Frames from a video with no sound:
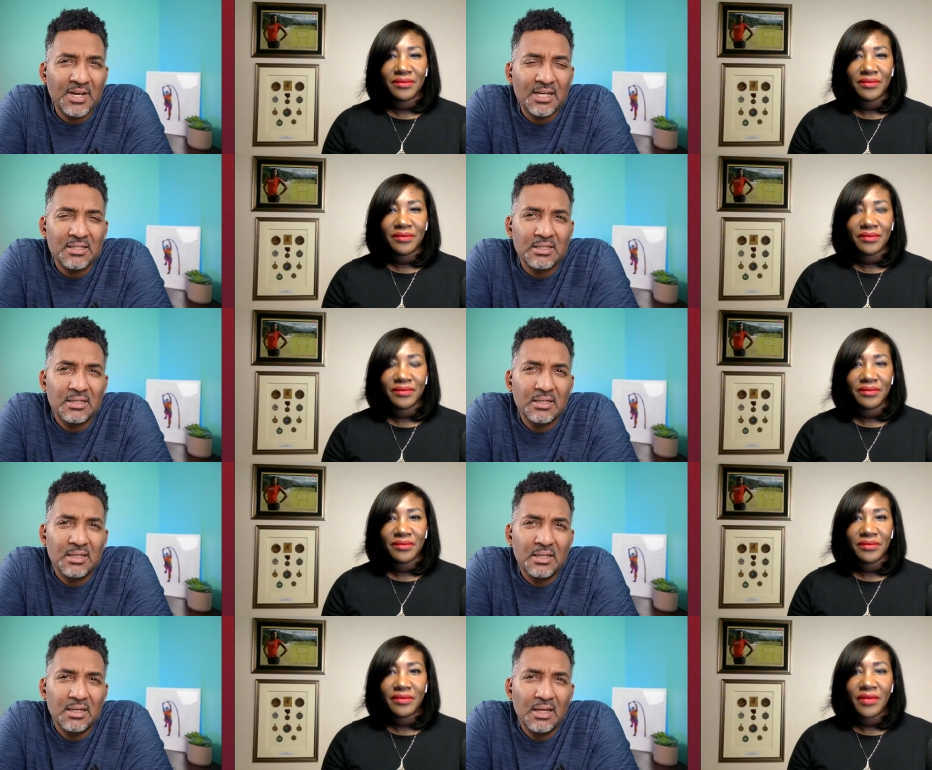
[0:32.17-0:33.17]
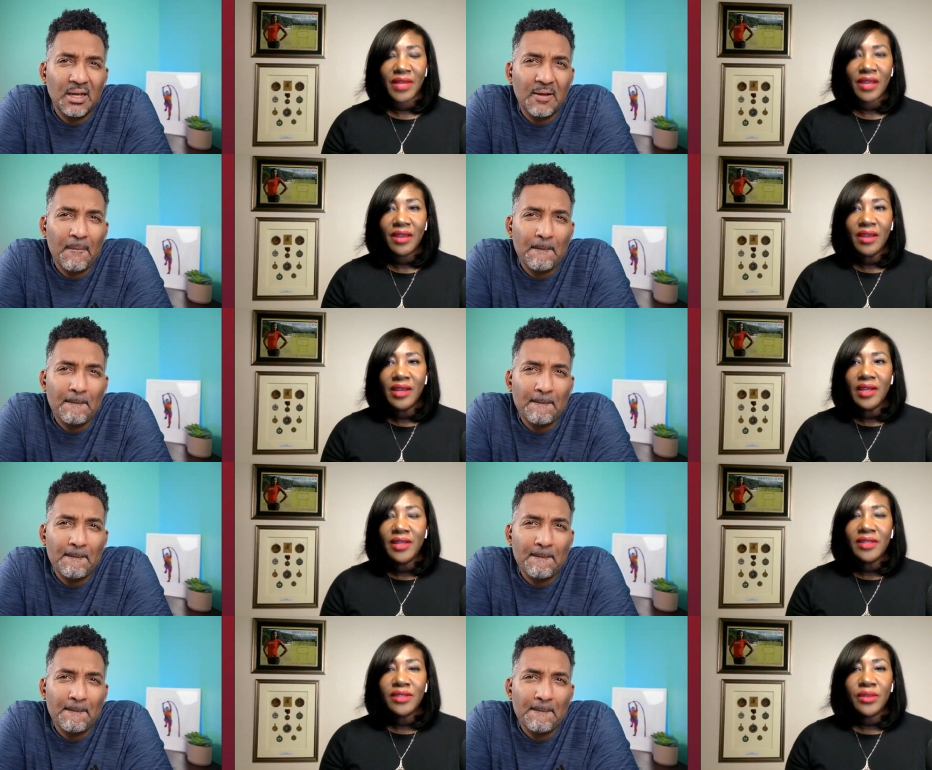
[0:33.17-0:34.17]
Speaker 1: fast?
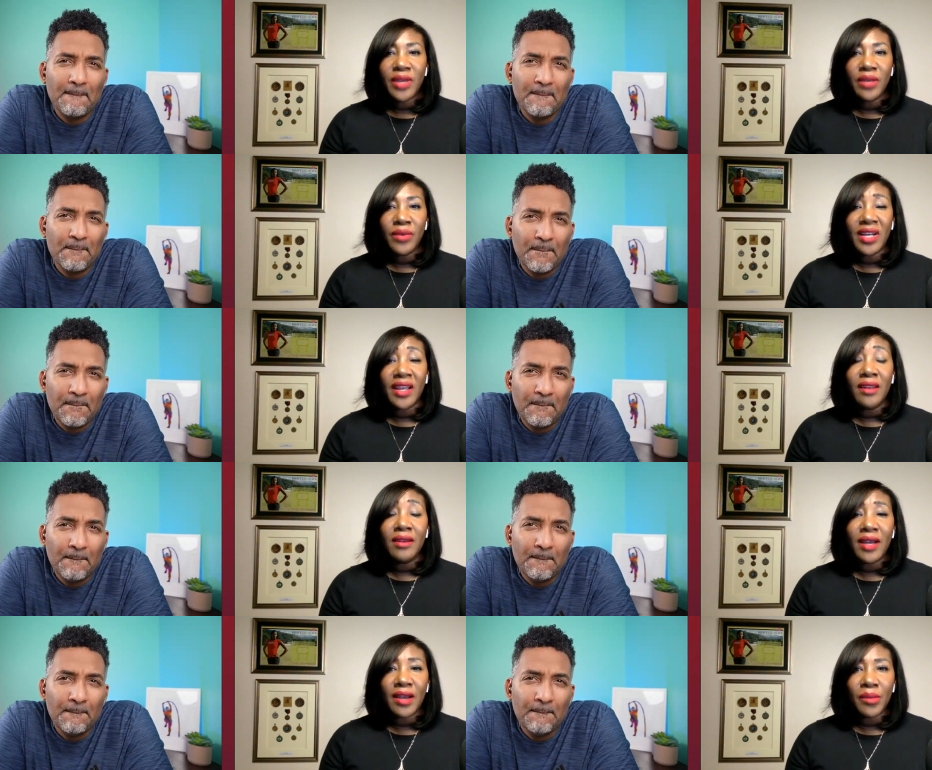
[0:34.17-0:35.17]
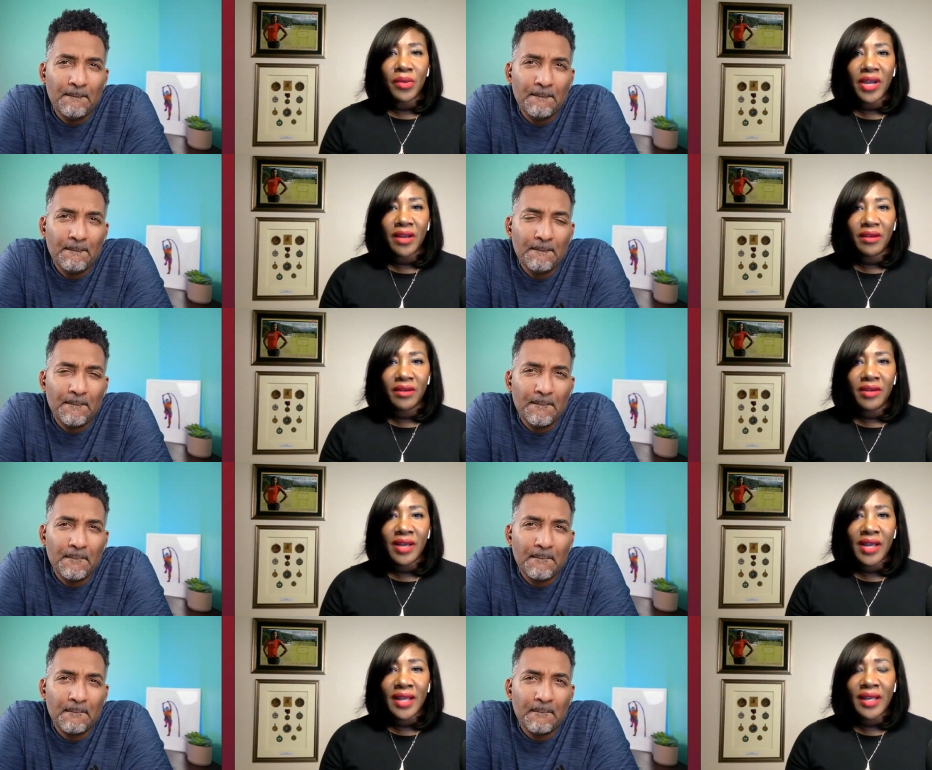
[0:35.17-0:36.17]
Speaker 2: Dwayne, when I look at Brianna
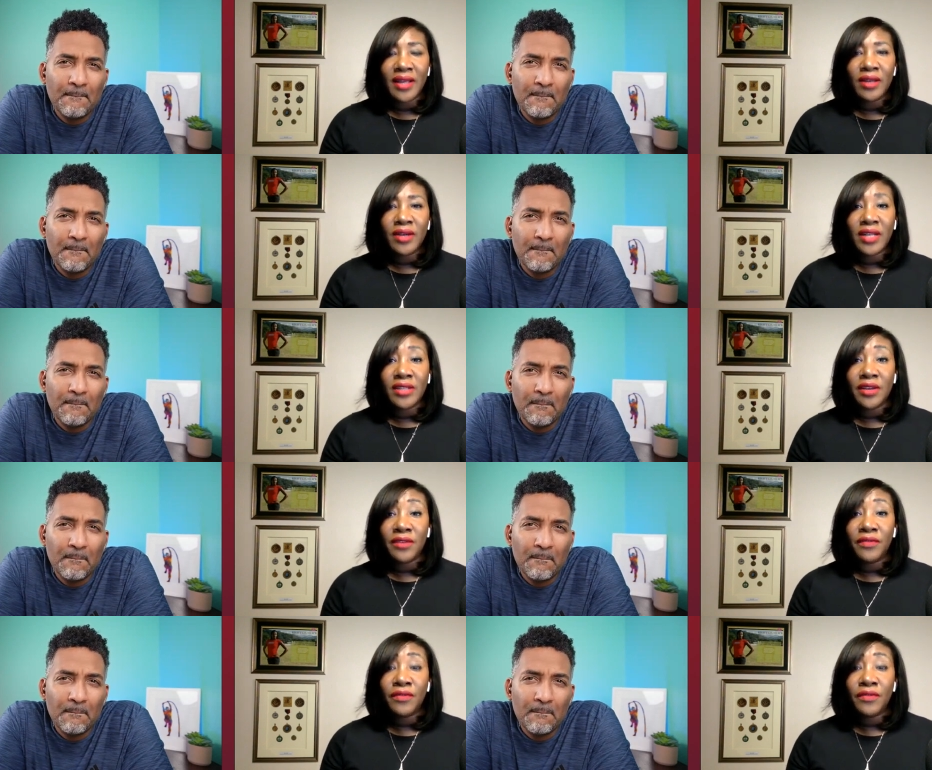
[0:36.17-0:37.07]
and I look at her